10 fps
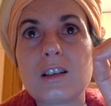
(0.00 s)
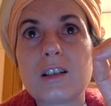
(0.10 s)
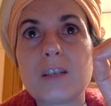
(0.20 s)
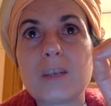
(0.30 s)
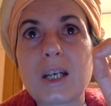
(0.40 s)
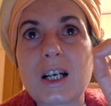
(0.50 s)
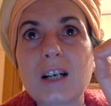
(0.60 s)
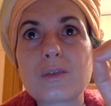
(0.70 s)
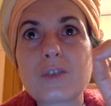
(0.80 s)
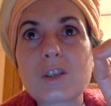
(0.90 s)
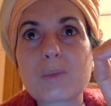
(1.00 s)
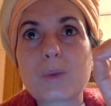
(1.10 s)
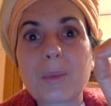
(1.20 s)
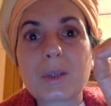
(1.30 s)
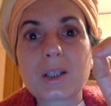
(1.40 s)
And because of this
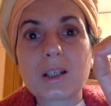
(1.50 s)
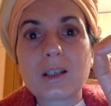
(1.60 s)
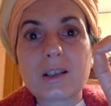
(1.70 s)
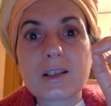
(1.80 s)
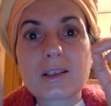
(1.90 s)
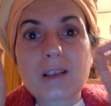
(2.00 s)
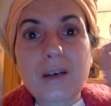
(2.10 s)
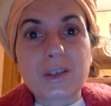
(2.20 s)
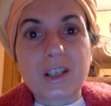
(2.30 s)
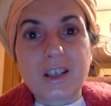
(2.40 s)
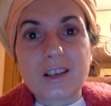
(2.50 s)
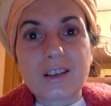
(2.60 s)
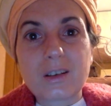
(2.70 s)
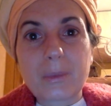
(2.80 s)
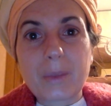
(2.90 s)
property, there is suffering,
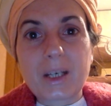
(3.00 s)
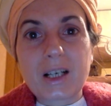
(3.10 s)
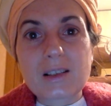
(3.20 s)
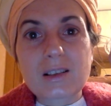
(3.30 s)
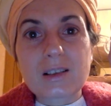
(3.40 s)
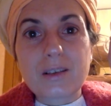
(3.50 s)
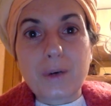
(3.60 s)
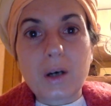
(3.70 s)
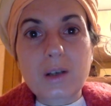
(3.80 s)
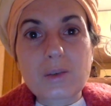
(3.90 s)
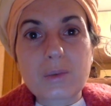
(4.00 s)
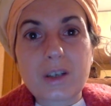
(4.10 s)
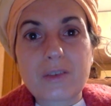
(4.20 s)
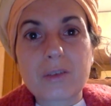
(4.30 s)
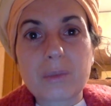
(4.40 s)
because a fox will
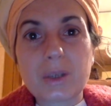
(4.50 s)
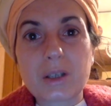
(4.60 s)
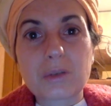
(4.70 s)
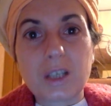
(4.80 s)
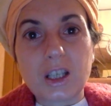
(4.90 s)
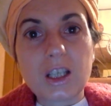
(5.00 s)
never be a tree.